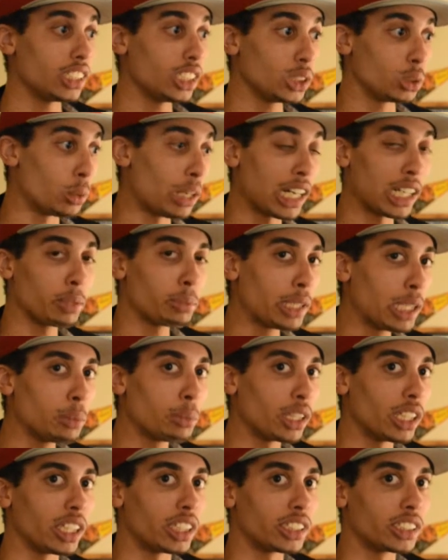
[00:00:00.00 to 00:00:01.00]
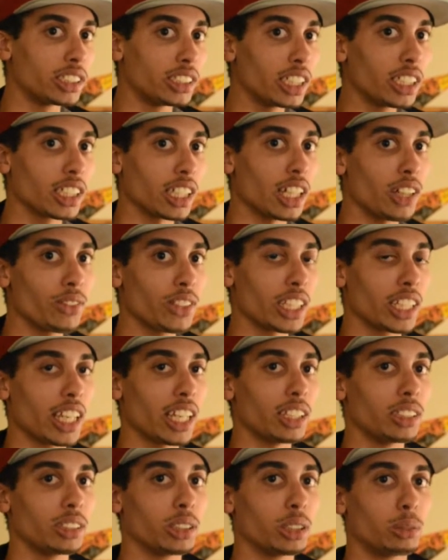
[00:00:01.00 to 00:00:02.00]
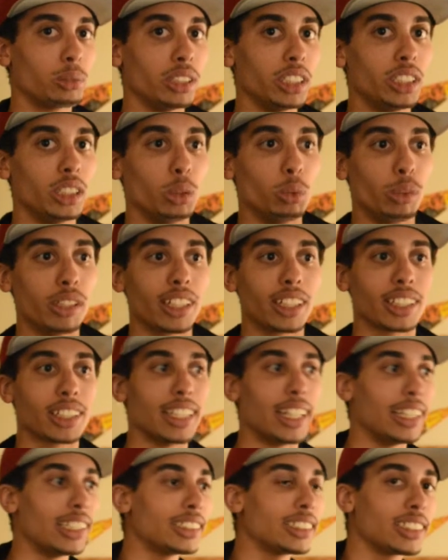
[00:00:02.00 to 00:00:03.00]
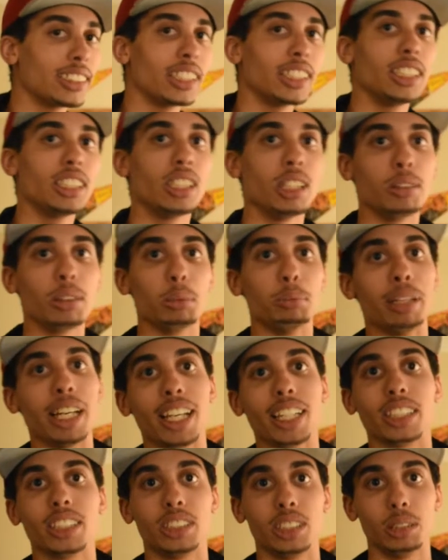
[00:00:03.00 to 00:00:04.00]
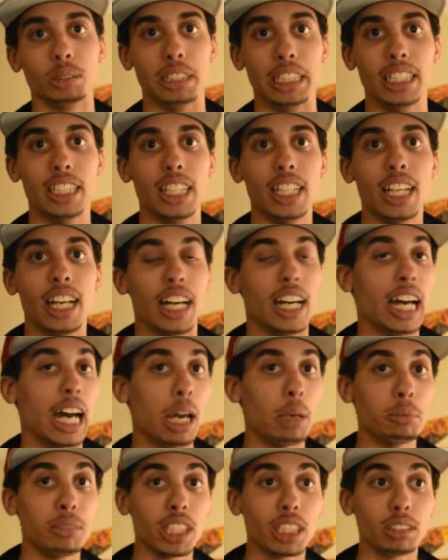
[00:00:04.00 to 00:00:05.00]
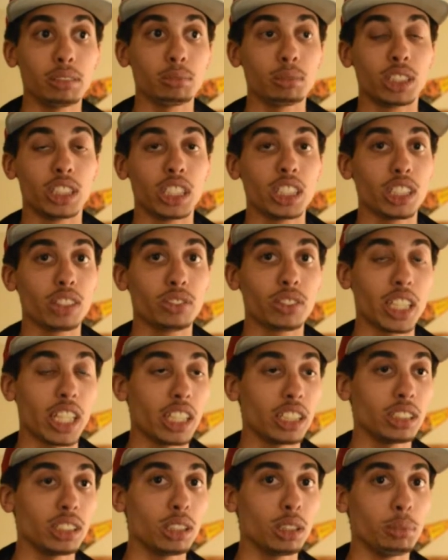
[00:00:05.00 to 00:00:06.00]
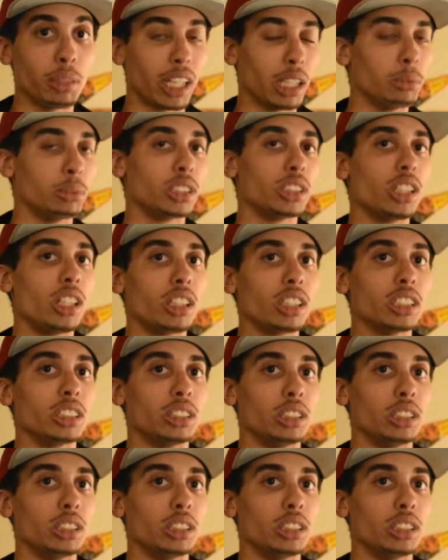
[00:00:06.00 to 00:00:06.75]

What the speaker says: is why people are sick of the Kanto region. We are constantly going back to it. I'm not sick of Kanto, but I'm starting